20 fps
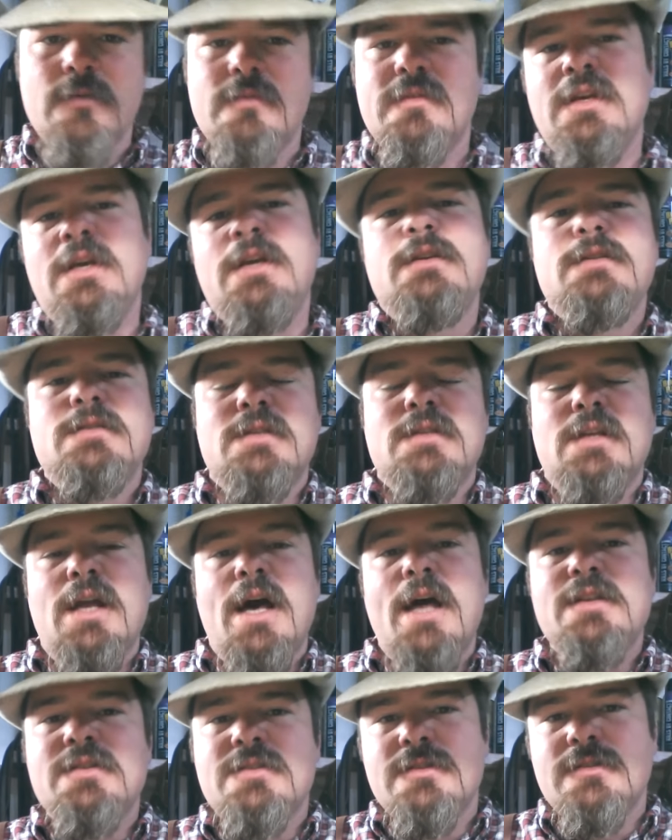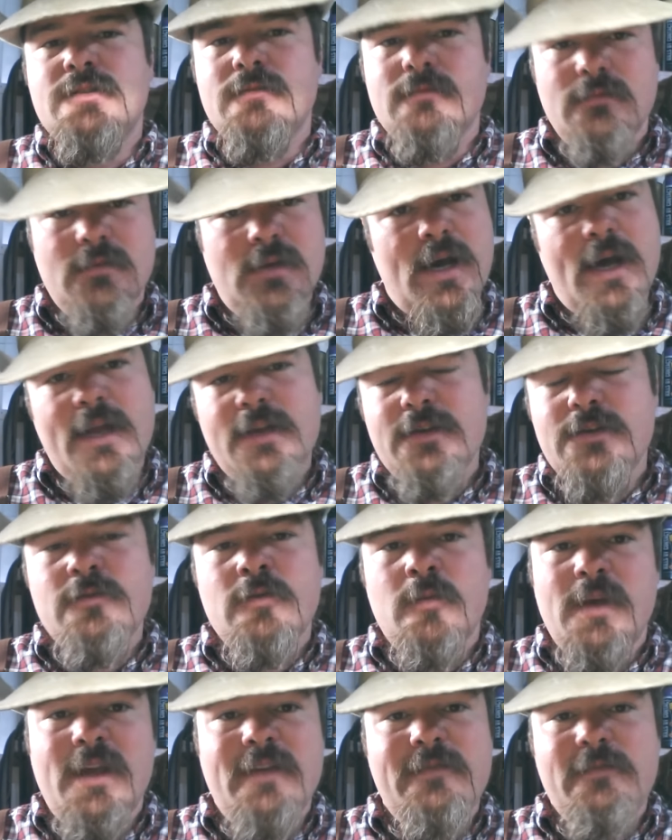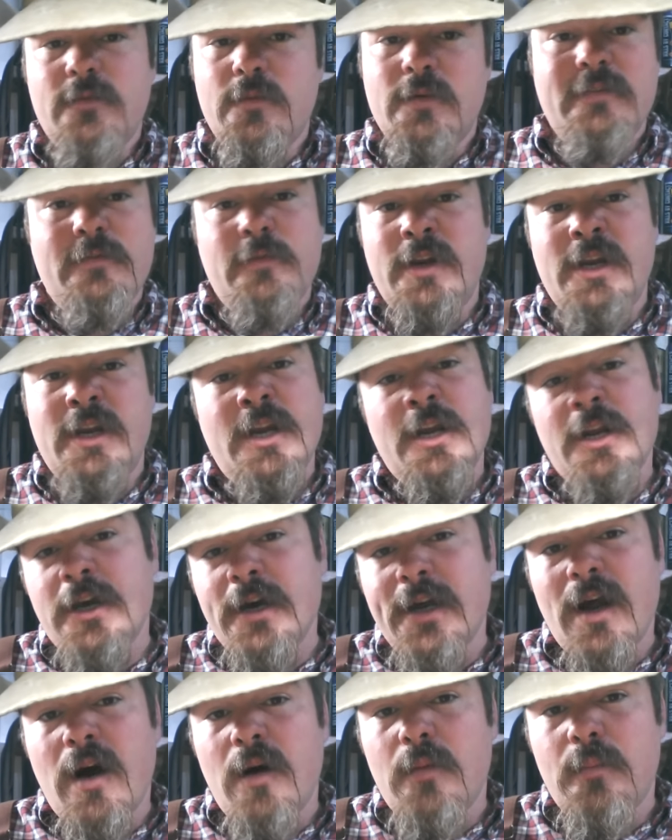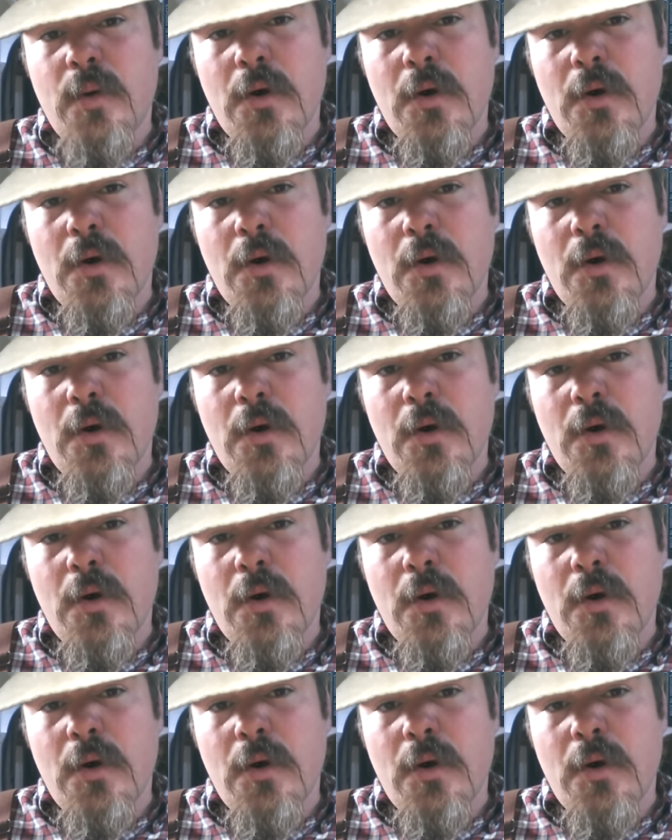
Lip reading: things, and I'd do them. If we needed to cut out